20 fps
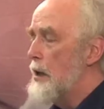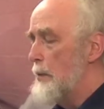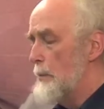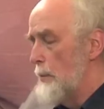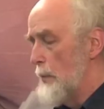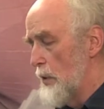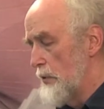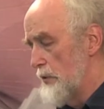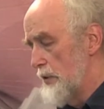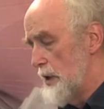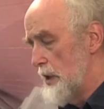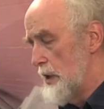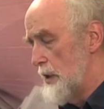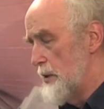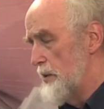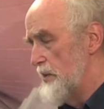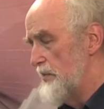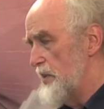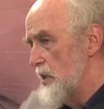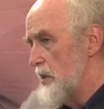on the
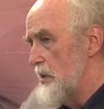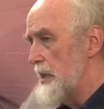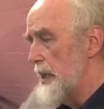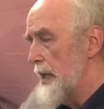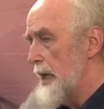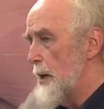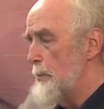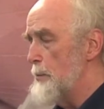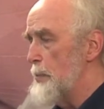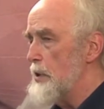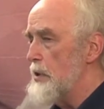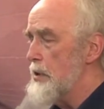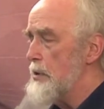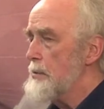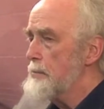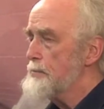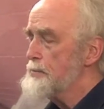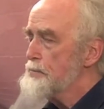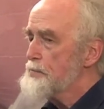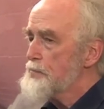university campus.
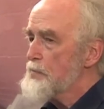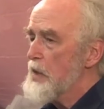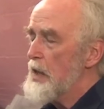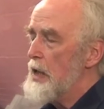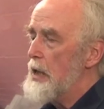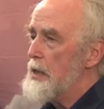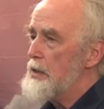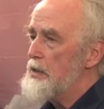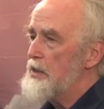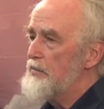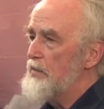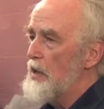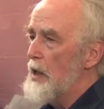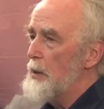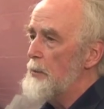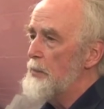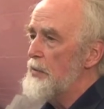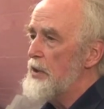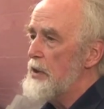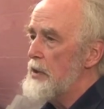
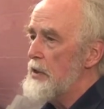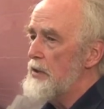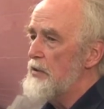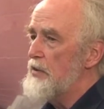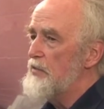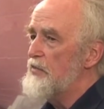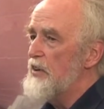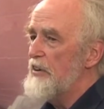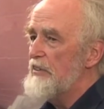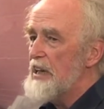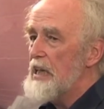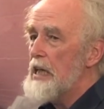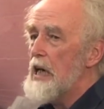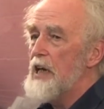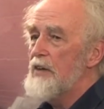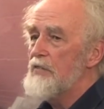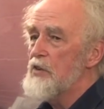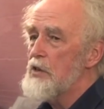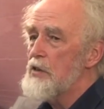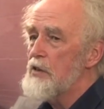Developed the very
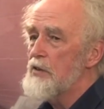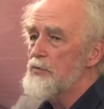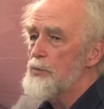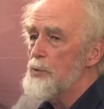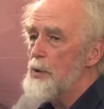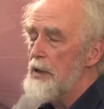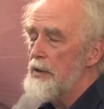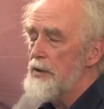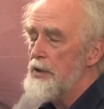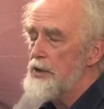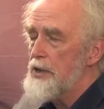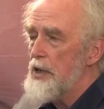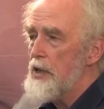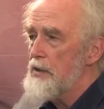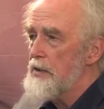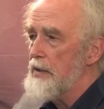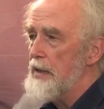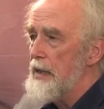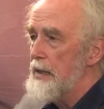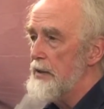clever software that
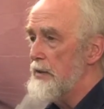does that.